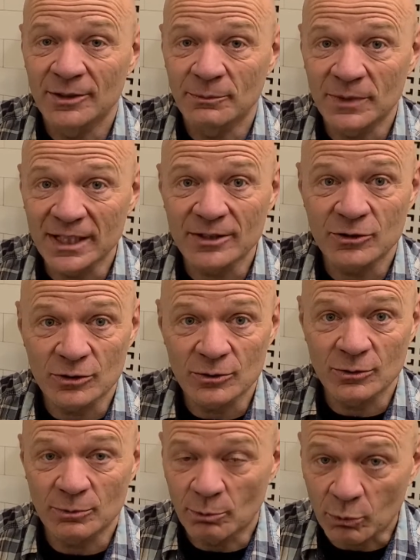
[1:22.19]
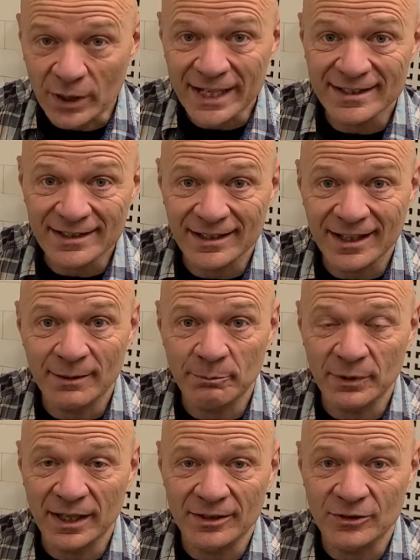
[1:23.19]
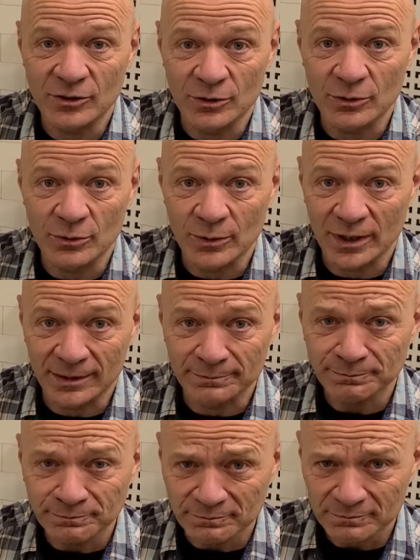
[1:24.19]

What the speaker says: me to brace it up and to